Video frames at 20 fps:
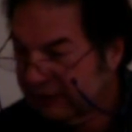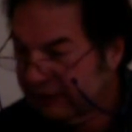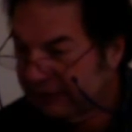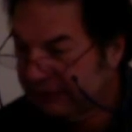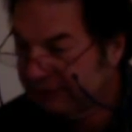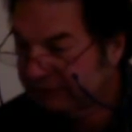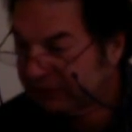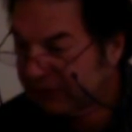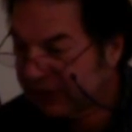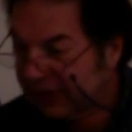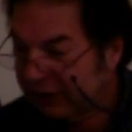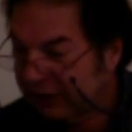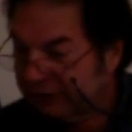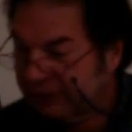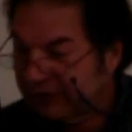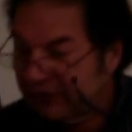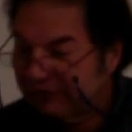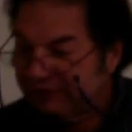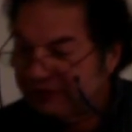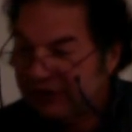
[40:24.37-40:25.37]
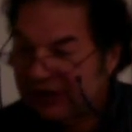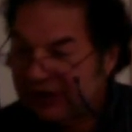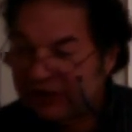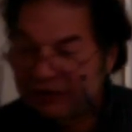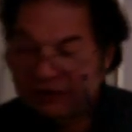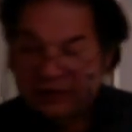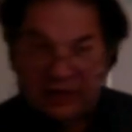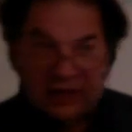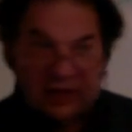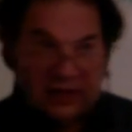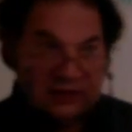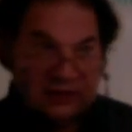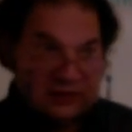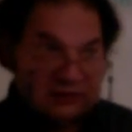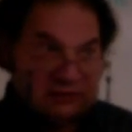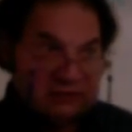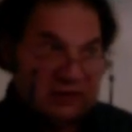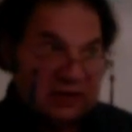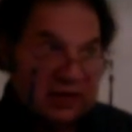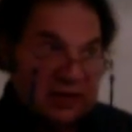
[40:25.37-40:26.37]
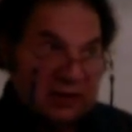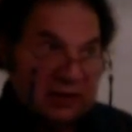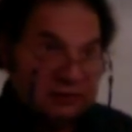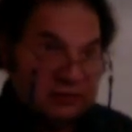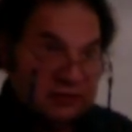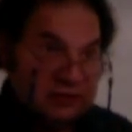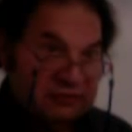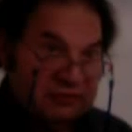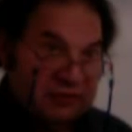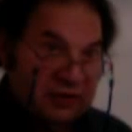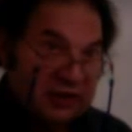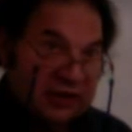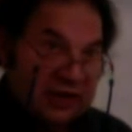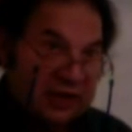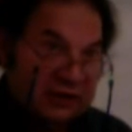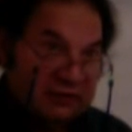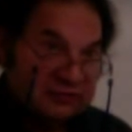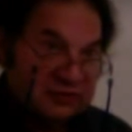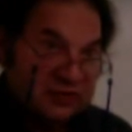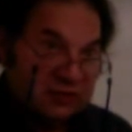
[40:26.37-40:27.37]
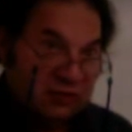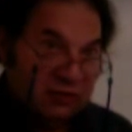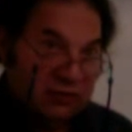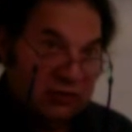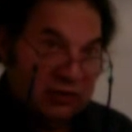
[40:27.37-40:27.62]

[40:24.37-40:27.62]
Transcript: Now, if anything else helps you flunk out of school,